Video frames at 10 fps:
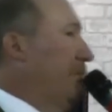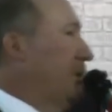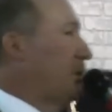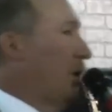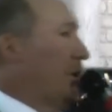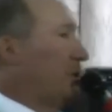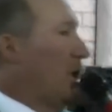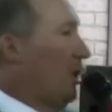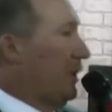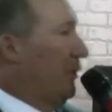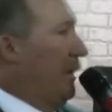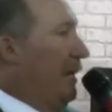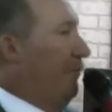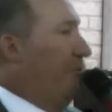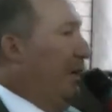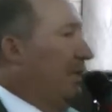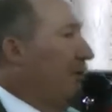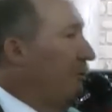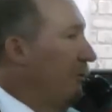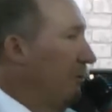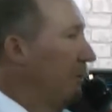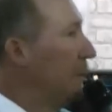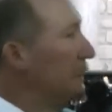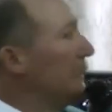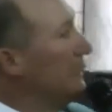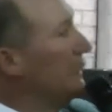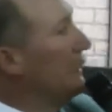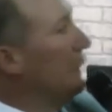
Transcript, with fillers: when he started talking about faith. Yes, sir.